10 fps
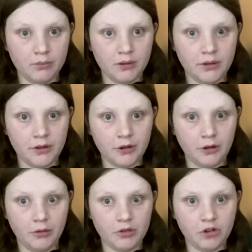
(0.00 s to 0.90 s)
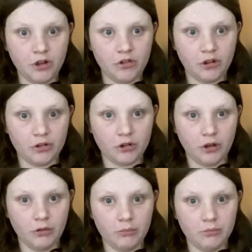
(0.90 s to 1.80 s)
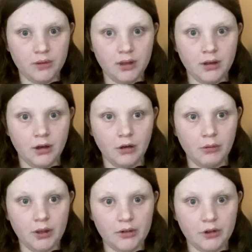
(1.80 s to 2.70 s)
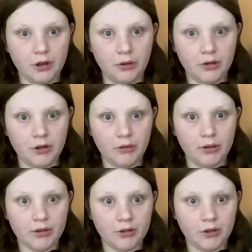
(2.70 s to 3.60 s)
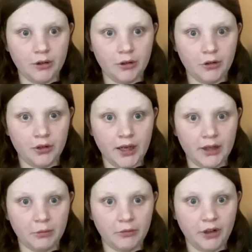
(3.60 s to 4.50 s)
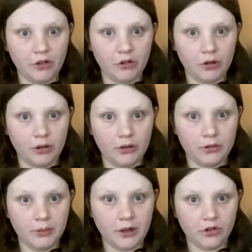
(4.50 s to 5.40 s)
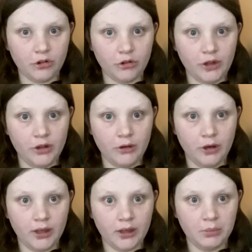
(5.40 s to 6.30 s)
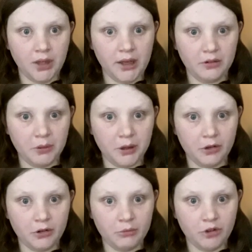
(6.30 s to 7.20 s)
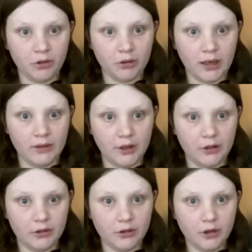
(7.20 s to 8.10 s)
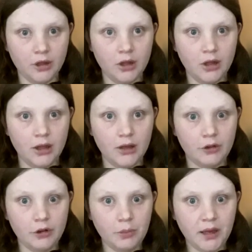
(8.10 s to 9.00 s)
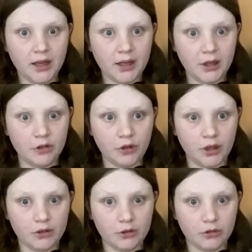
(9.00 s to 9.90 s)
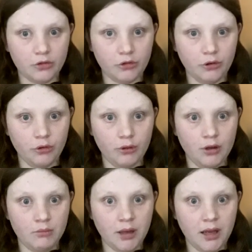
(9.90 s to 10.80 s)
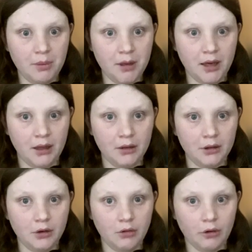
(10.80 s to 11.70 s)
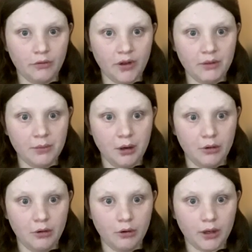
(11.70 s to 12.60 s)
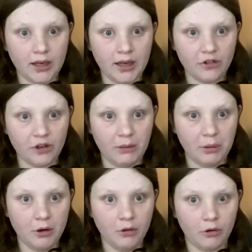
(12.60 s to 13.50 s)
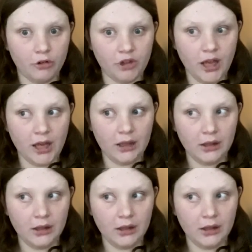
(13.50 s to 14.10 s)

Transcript: These are always changing, so always consult your tax professional to make sure that you are in compliance. But here are some general guidelines. If you pay a contractor through PayPal or Venmo or Cash App or Zelle